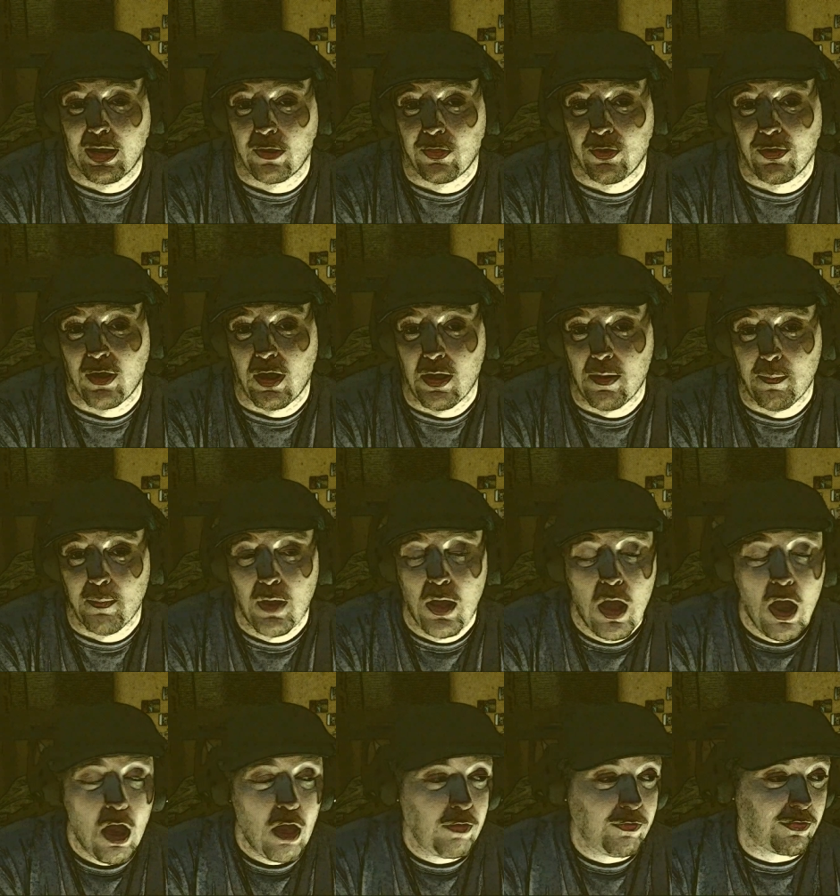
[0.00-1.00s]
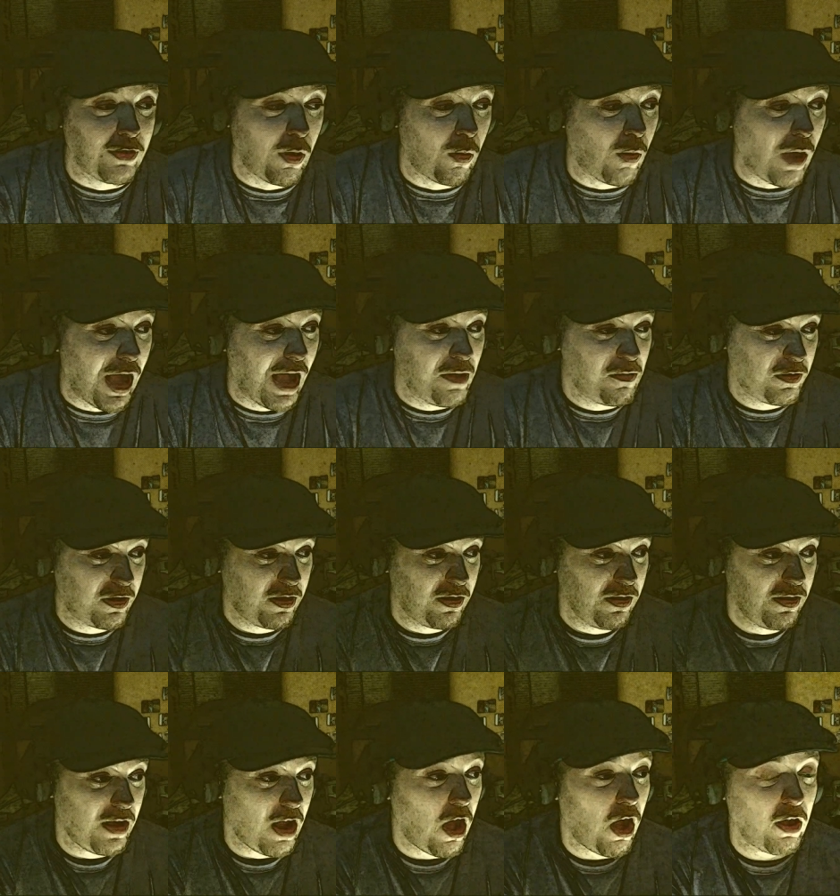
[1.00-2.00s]
at the time. So I
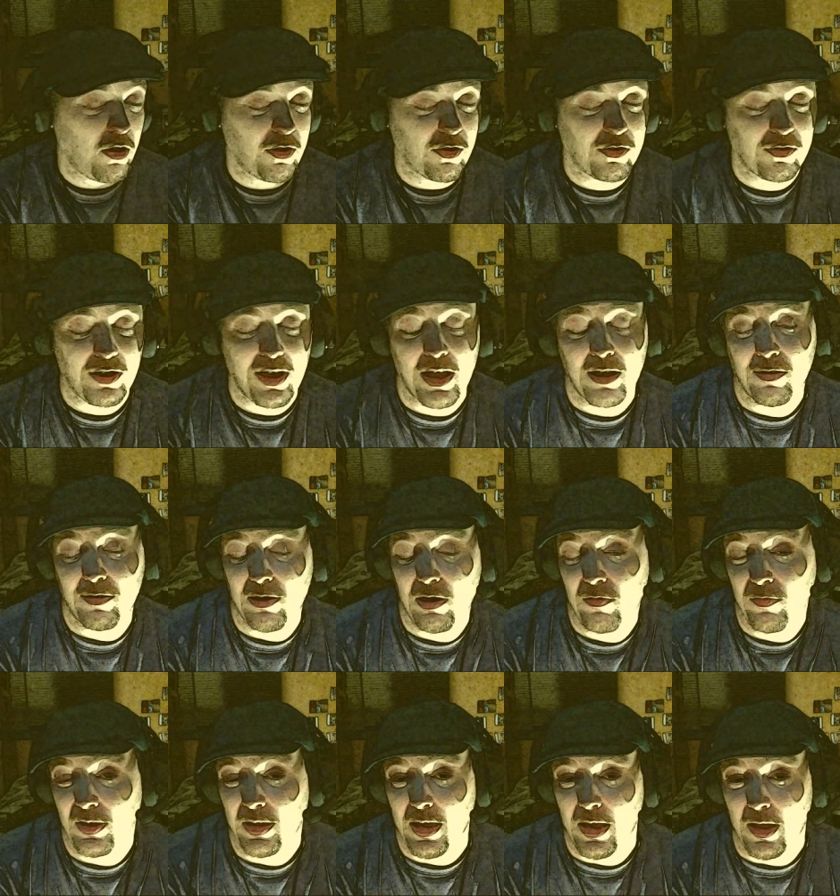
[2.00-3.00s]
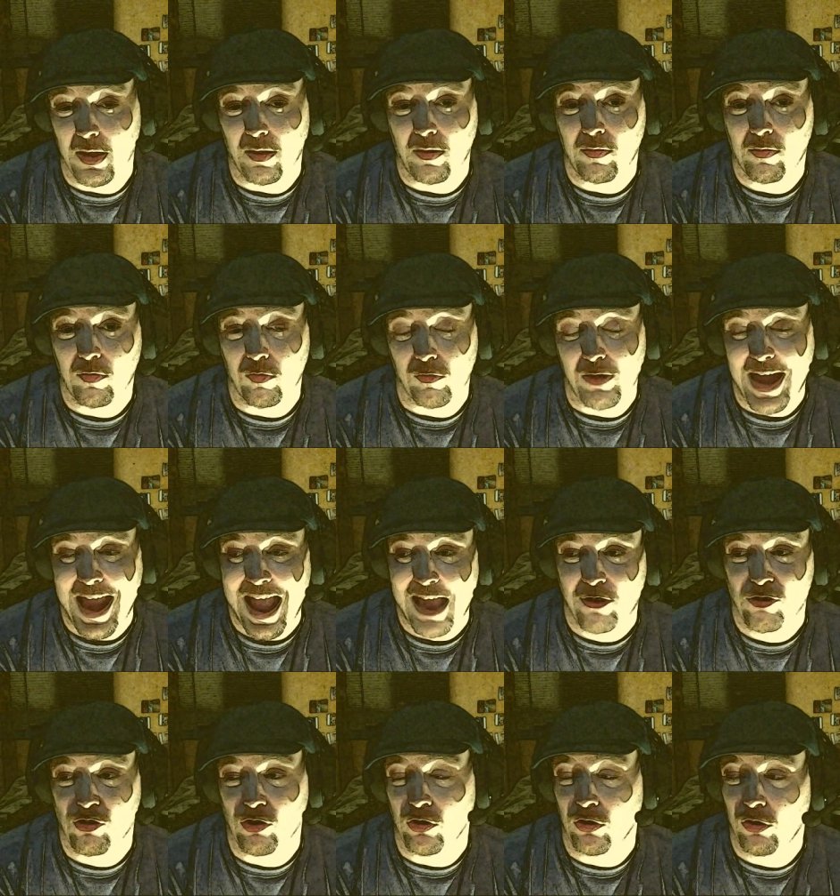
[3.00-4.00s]
can understand Stephen King's
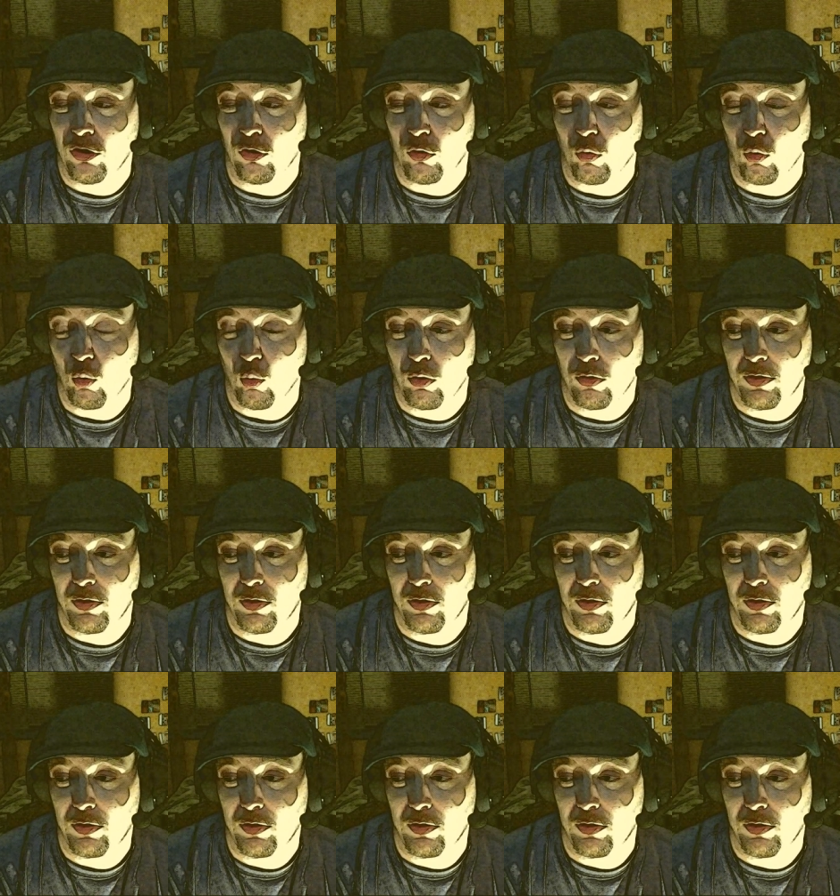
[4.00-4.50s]
reaction to